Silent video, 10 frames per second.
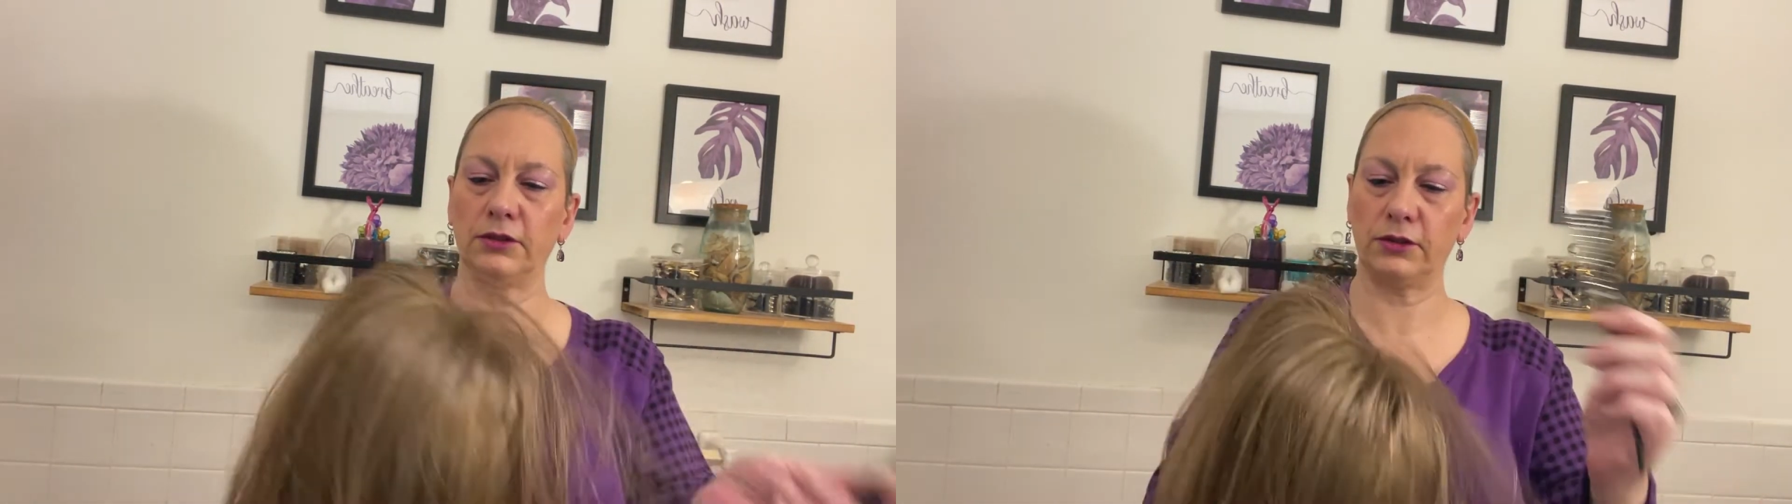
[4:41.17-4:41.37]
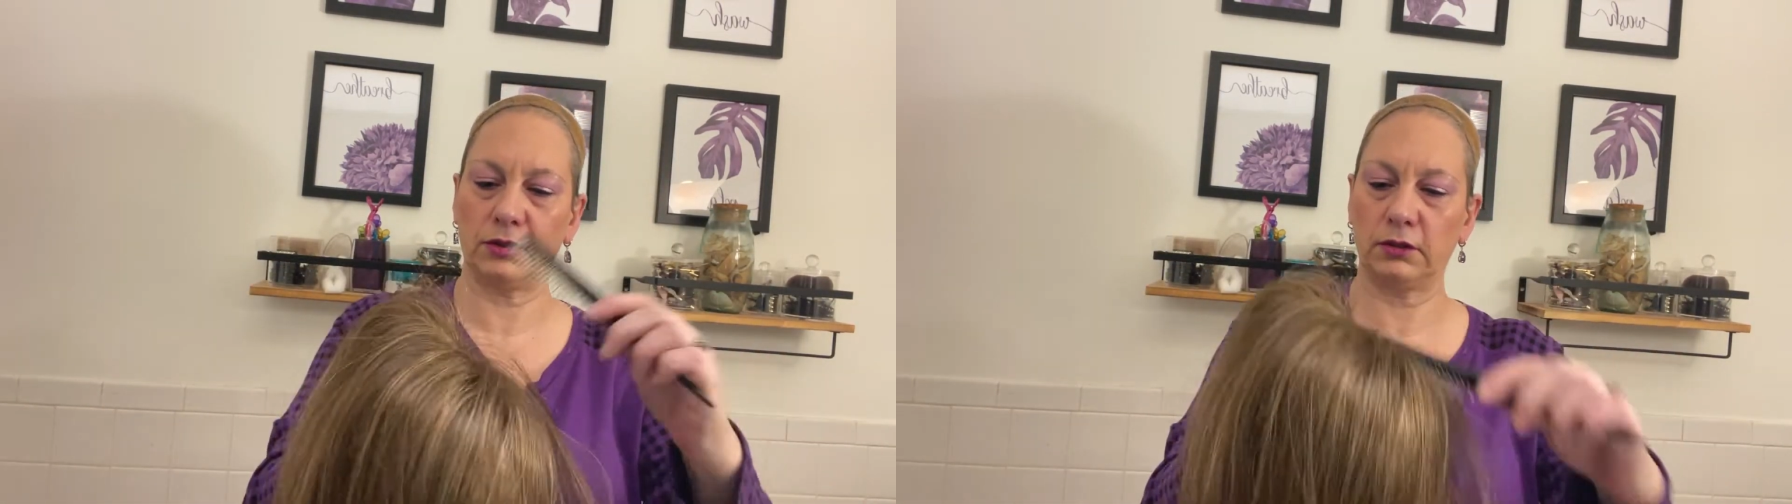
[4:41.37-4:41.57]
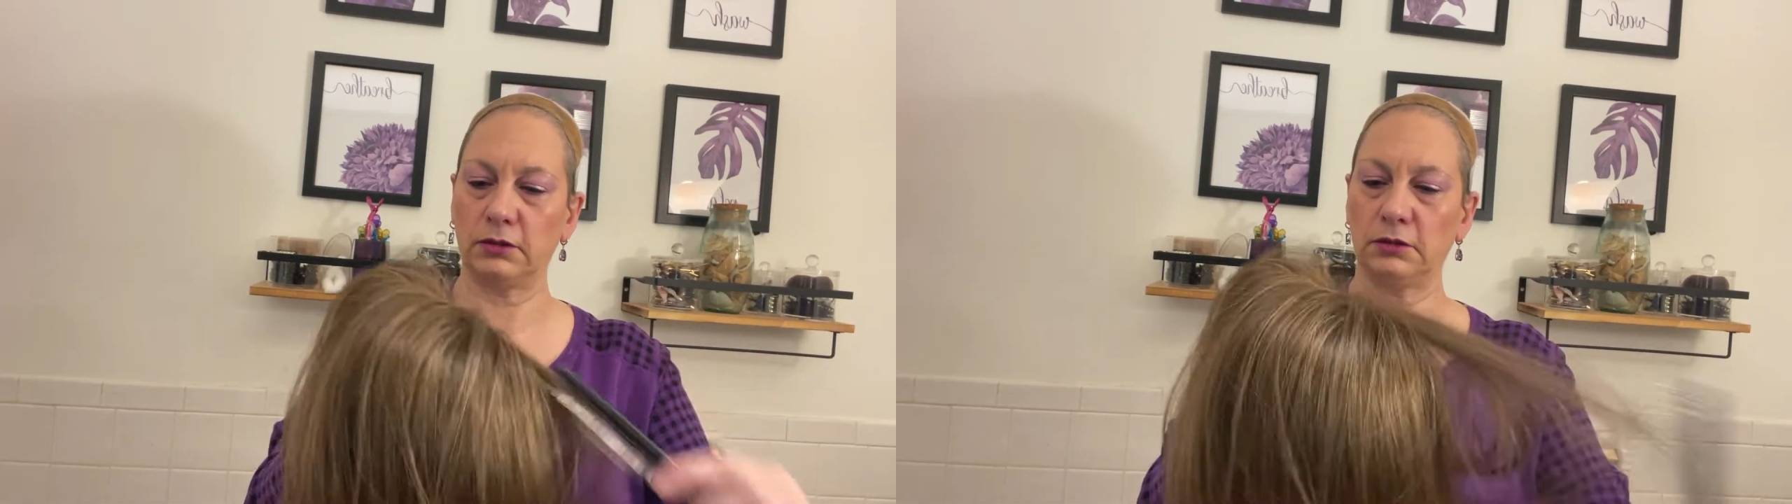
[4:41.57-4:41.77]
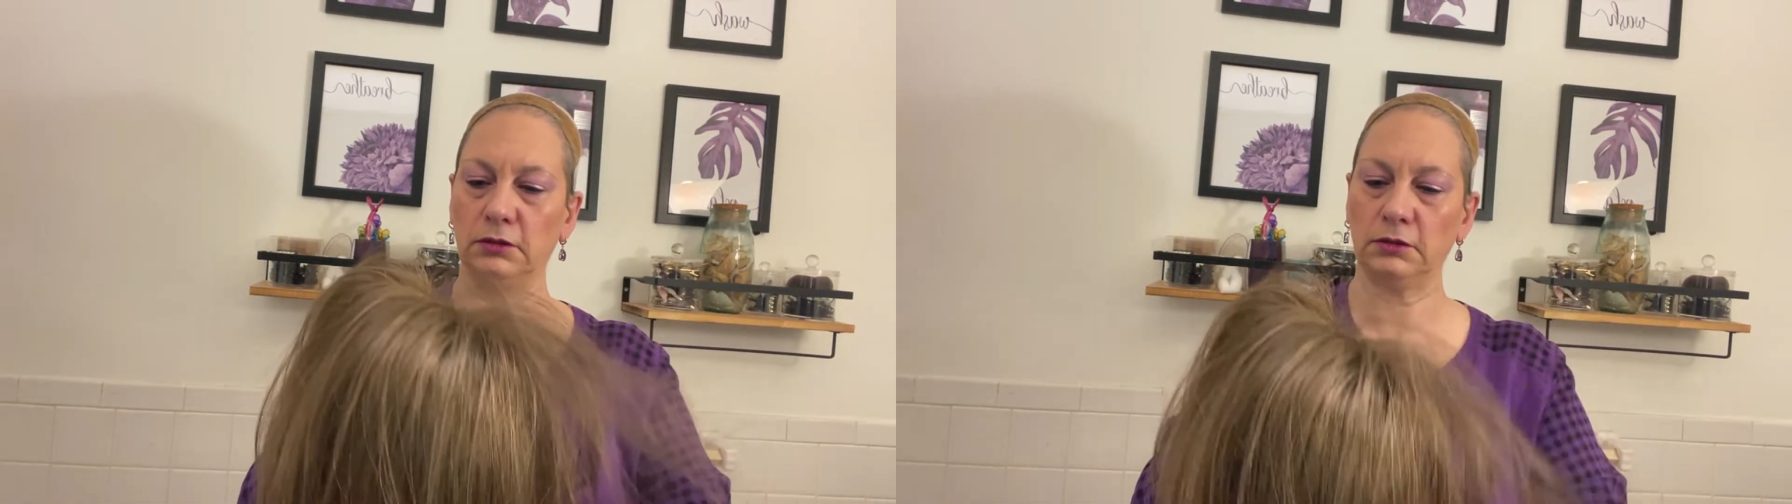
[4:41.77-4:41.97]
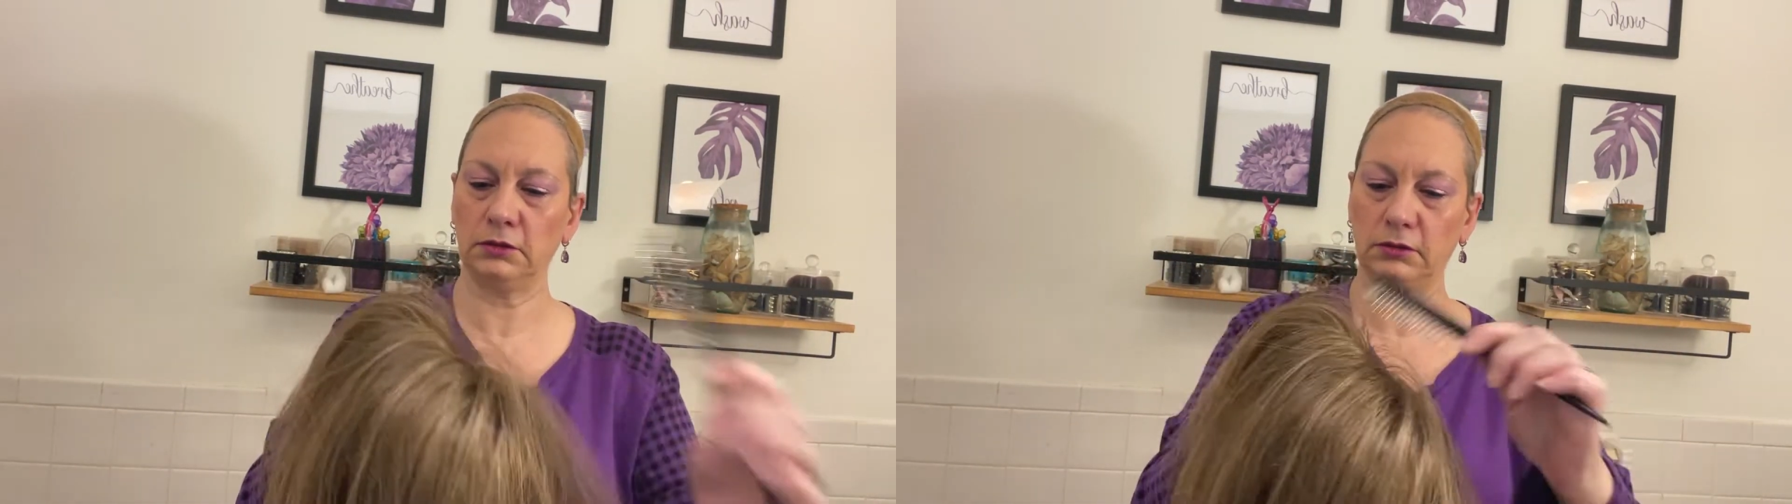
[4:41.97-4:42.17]
so
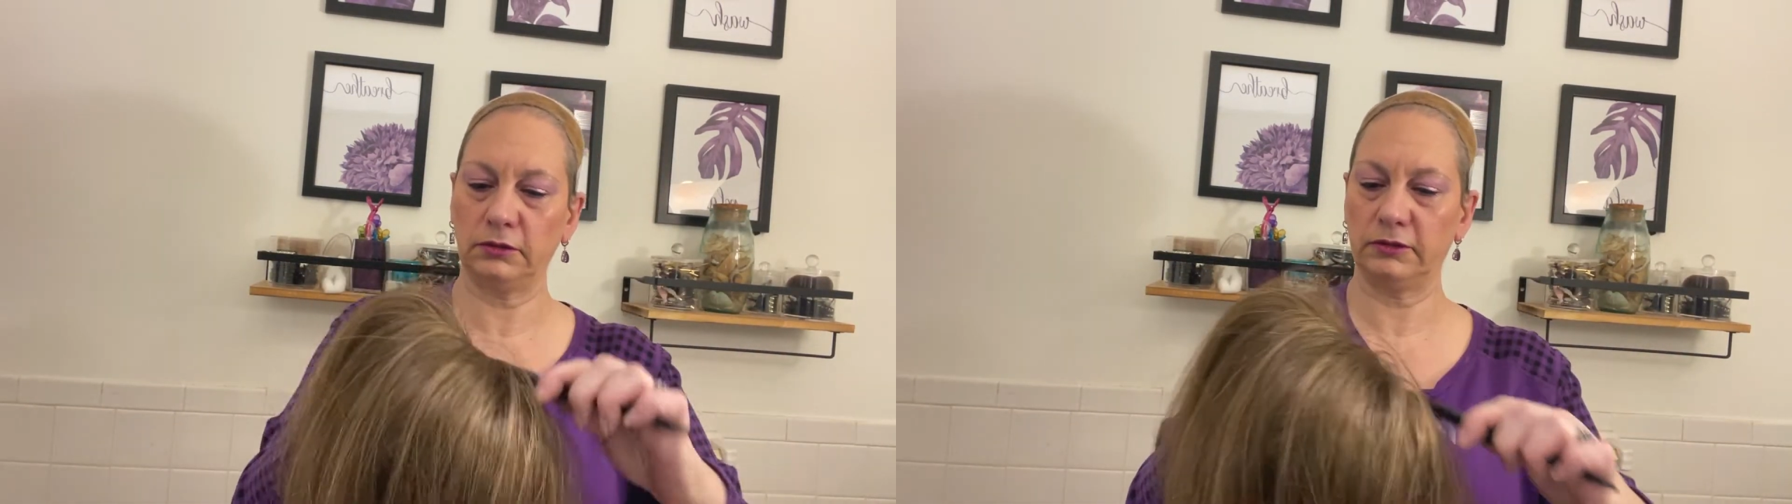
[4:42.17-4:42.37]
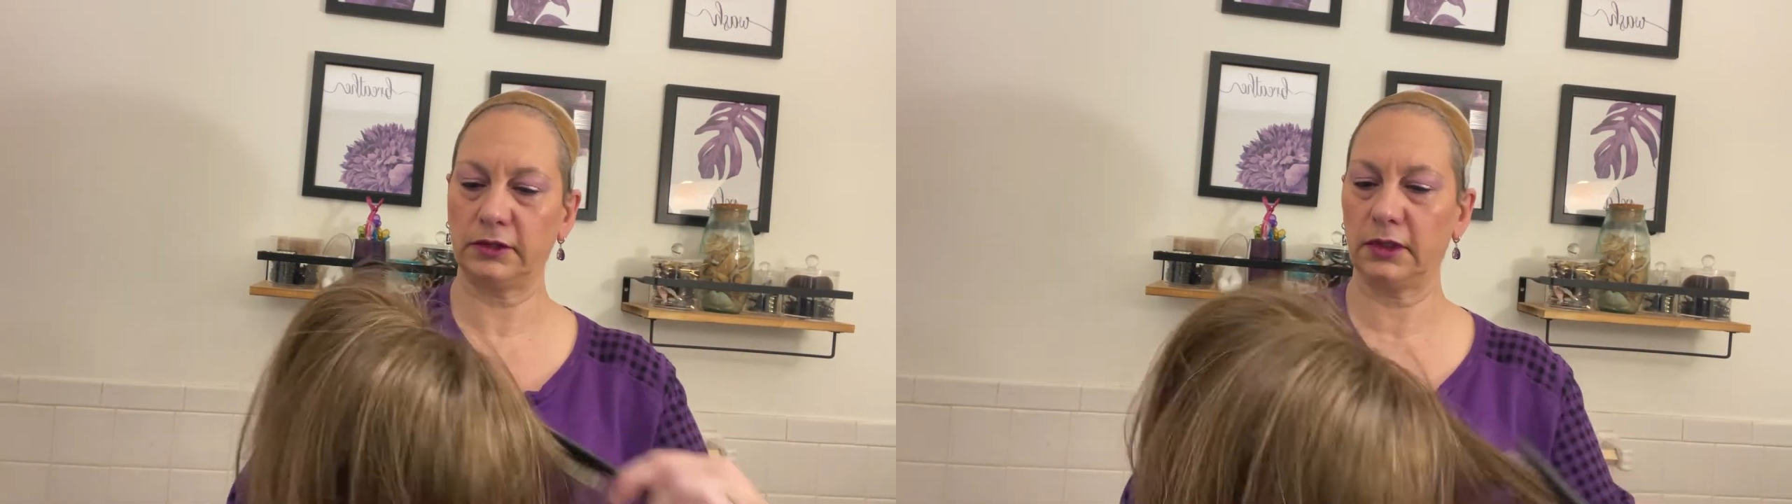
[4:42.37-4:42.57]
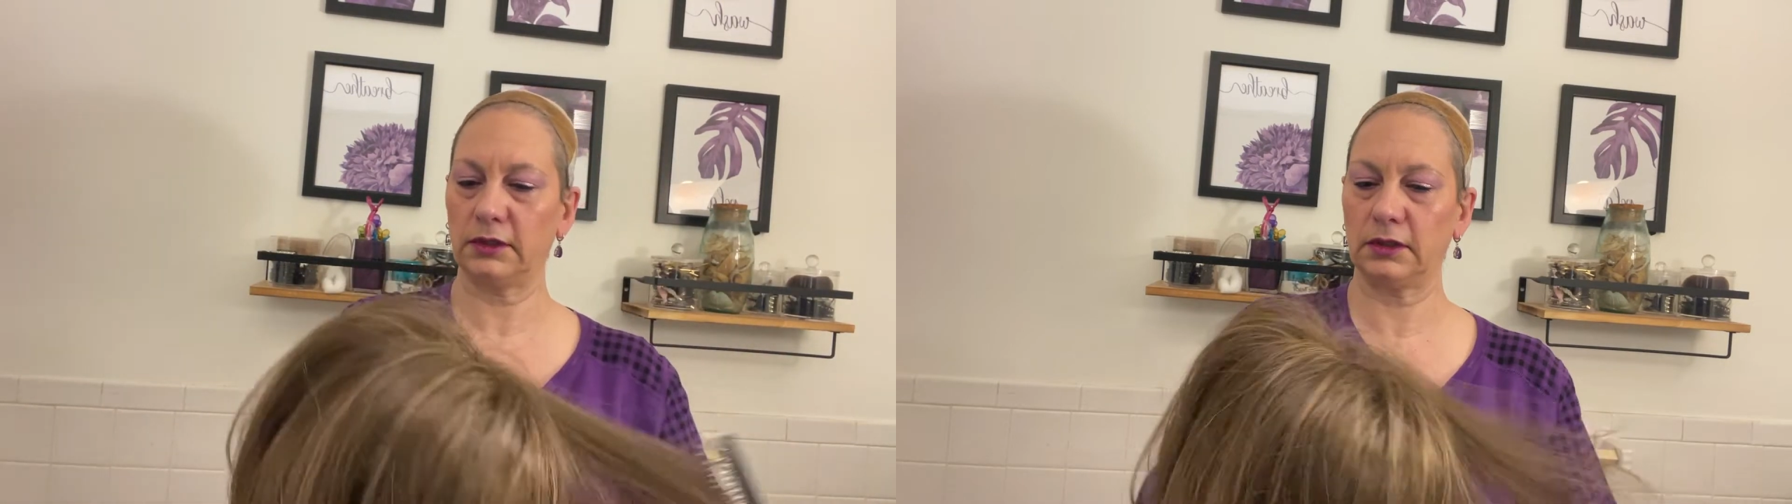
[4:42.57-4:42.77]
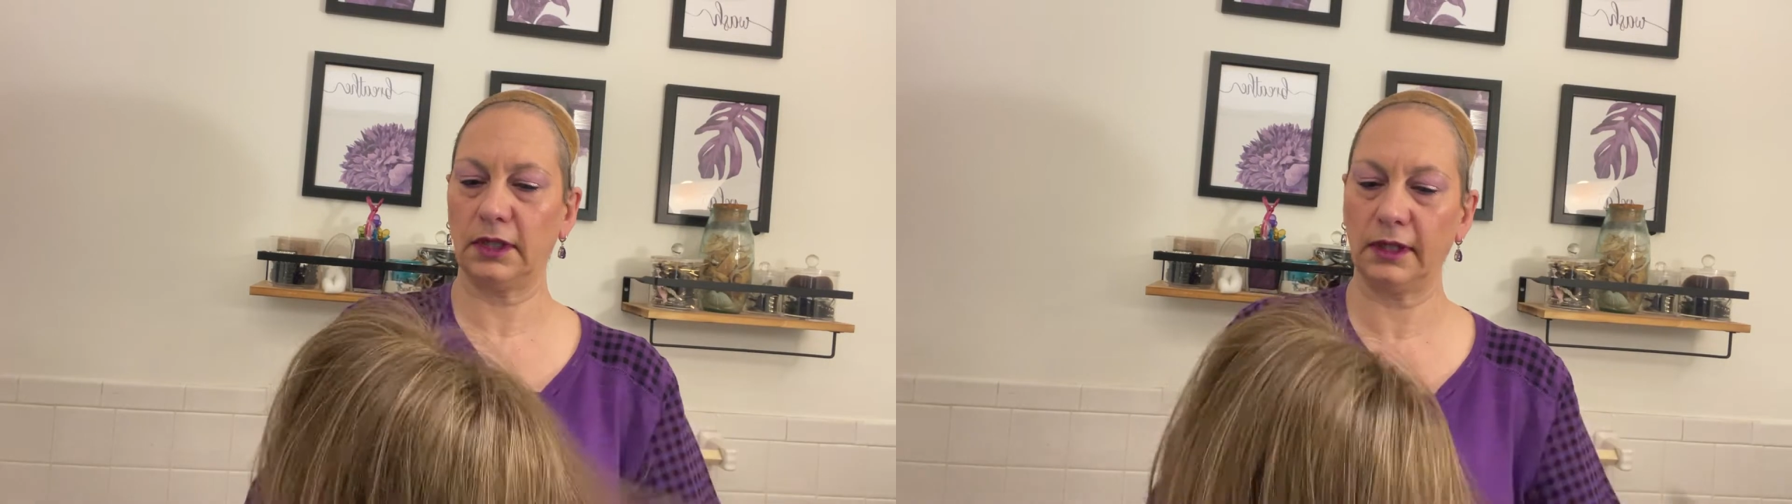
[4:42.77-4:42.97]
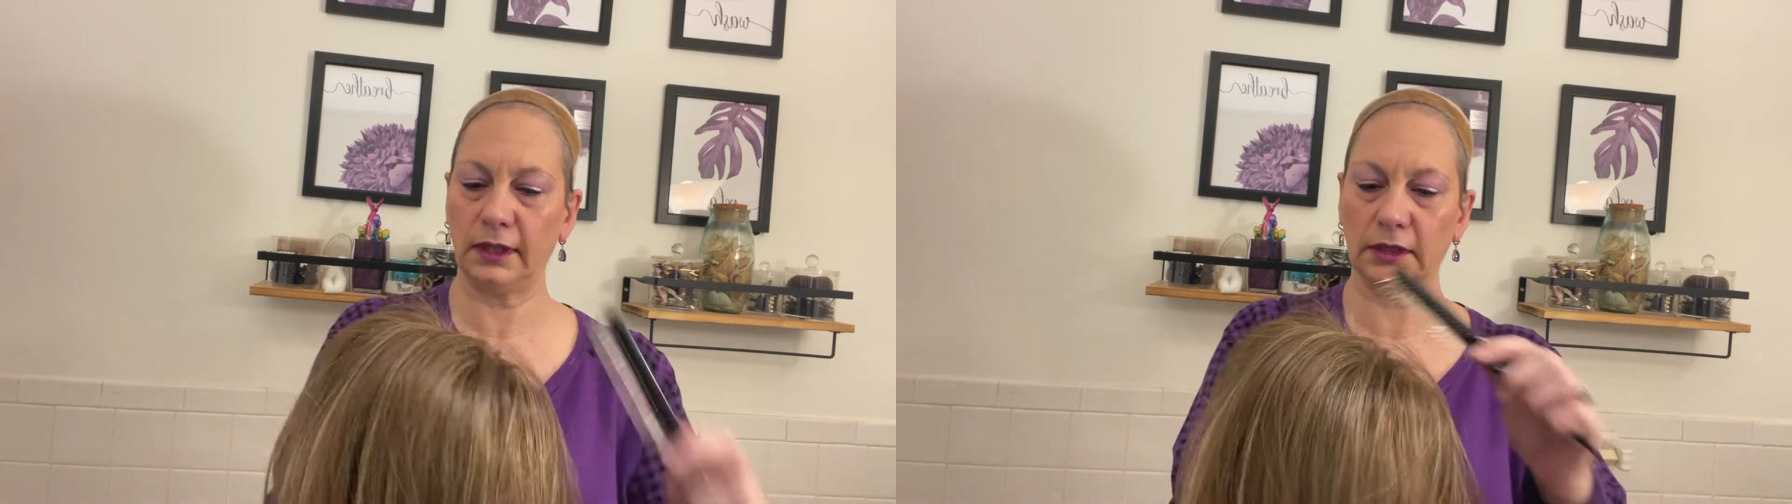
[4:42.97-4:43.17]
we've got
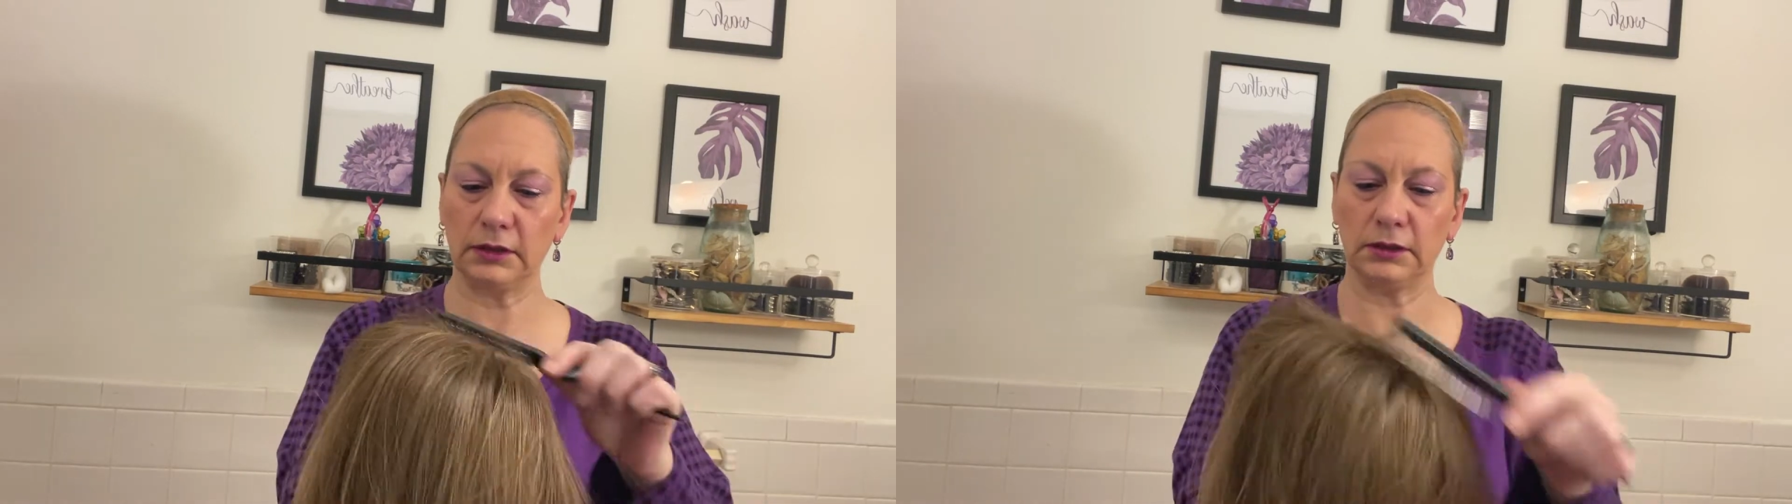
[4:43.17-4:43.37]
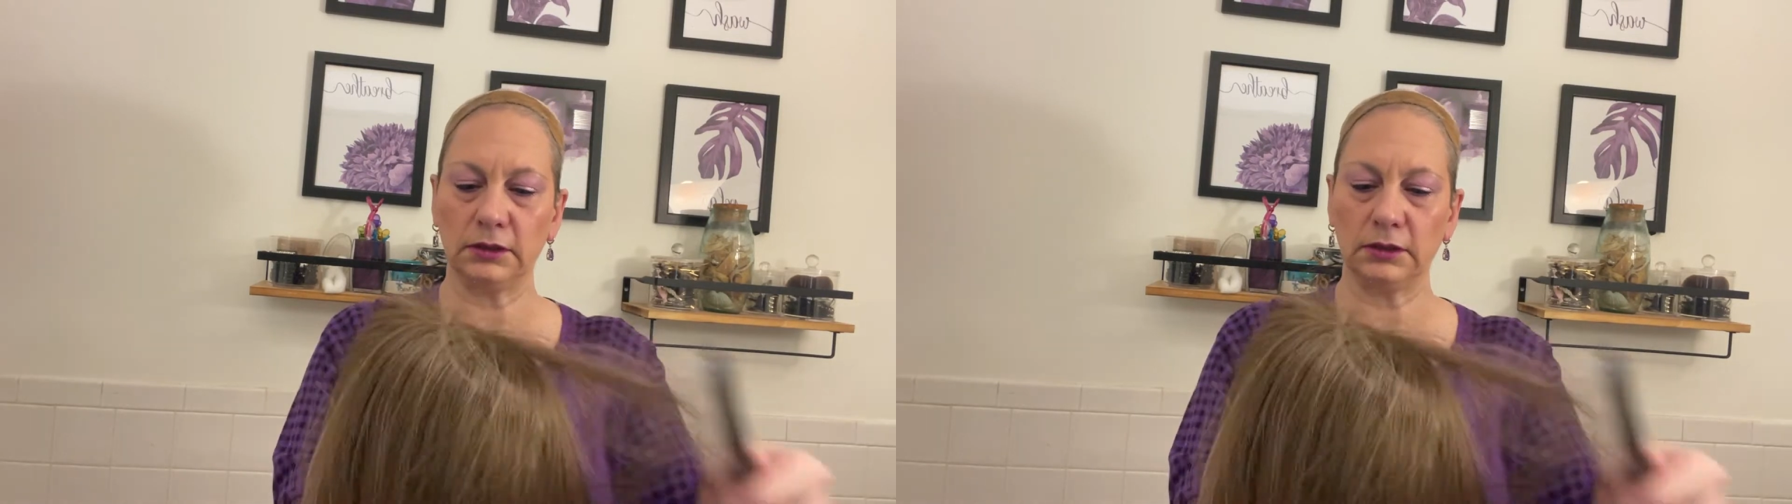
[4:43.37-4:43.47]
that.